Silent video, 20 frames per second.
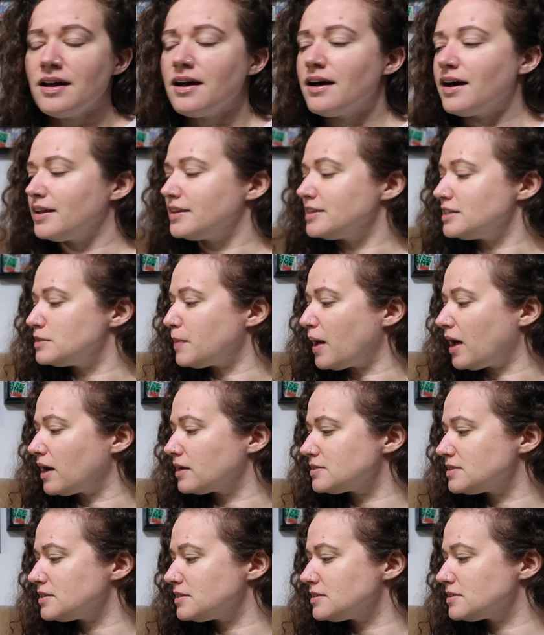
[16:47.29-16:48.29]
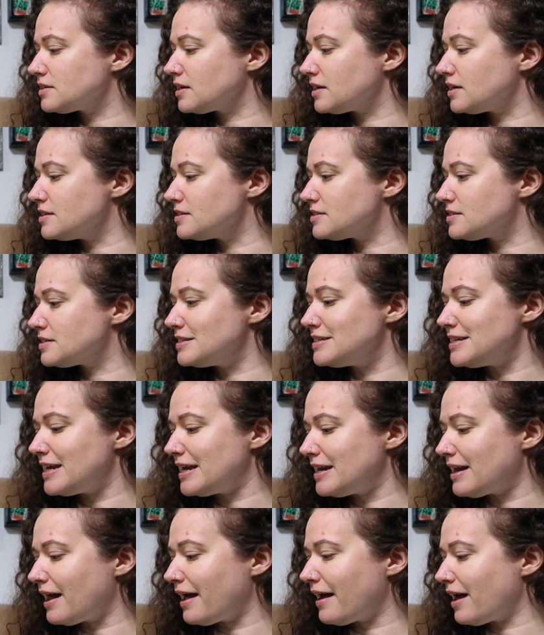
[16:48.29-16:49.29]
on these boxes, because to
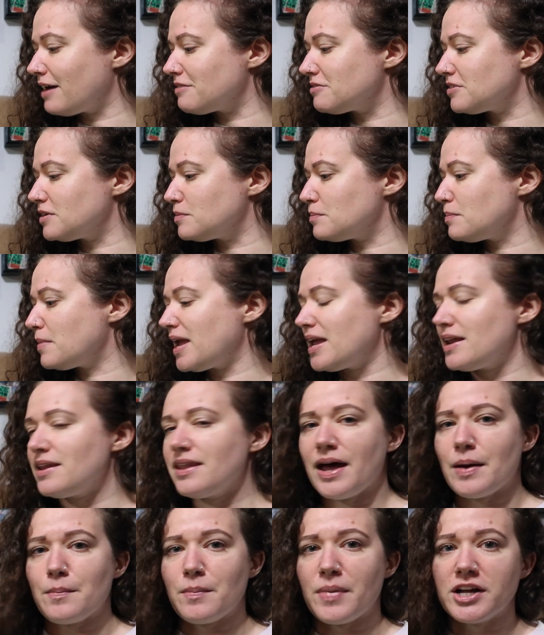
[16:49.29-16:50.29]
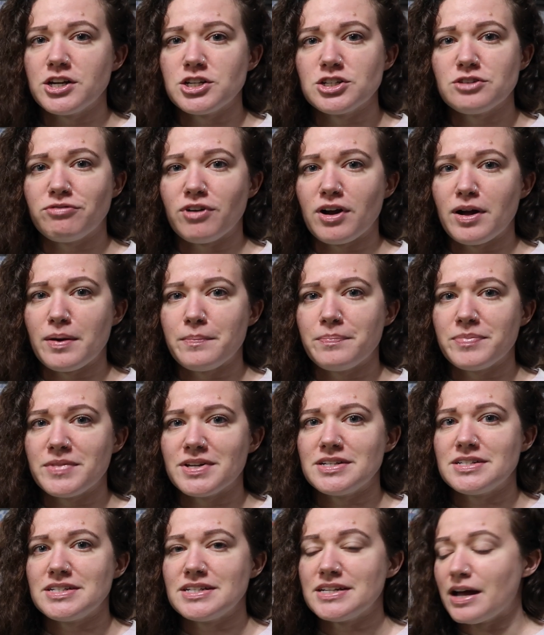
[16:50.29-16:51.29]
date I haven't made that much from the
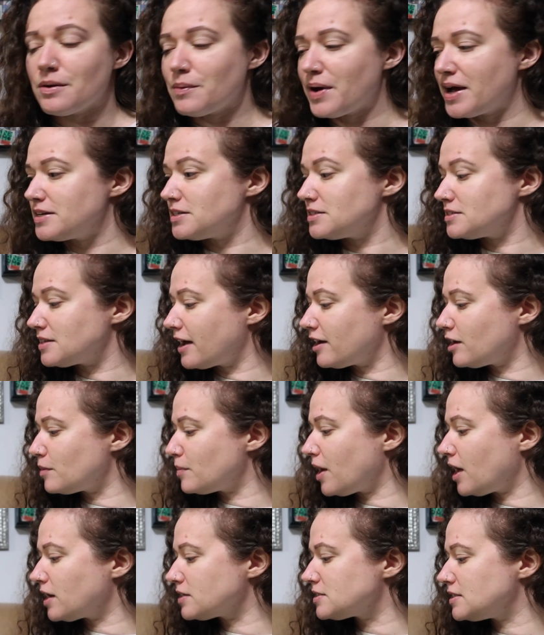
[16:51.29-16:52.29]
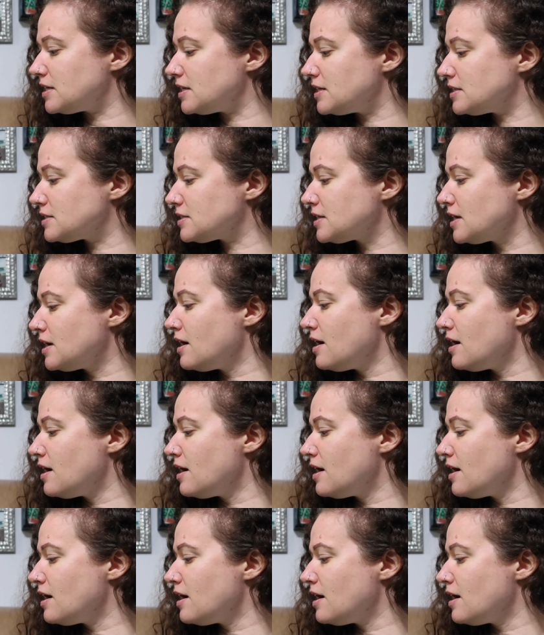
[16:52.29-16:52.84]
DIY designer boxes.